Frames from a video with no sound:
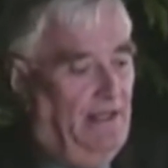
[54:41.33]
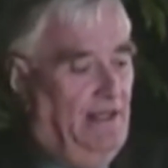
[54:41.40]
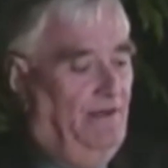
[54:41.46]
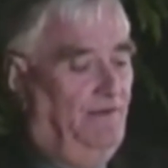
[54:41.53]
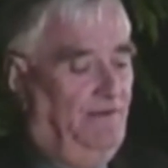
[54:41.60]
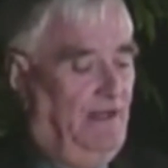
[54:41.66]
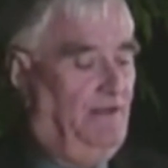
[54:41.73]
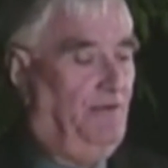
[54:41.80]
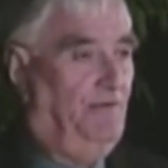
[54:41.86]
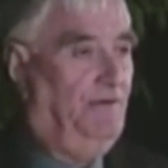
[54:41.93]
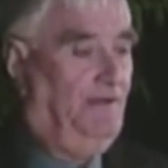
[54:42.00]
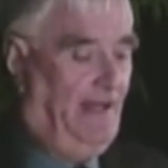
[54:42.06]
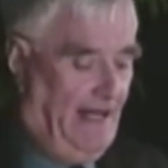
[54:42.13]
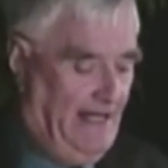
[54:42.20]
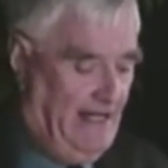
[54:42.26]
is that there
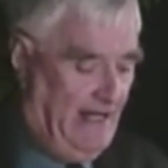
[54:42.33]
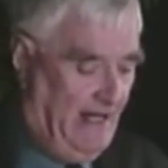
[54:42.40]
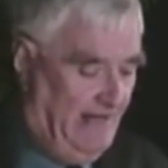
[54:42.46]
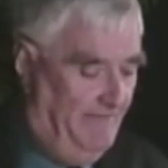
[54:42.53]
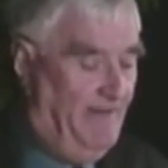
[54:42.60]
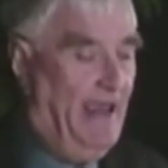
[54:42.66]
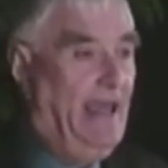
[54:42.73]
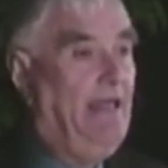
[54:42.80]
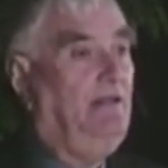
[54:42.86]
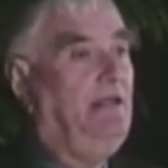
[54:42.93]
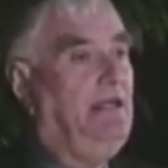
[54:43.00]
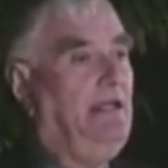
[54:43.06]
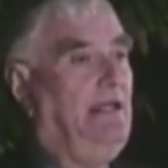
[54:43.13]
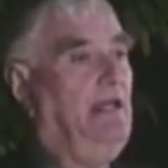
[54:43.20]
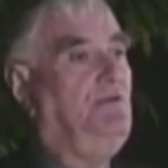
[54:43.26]
is any kind of alien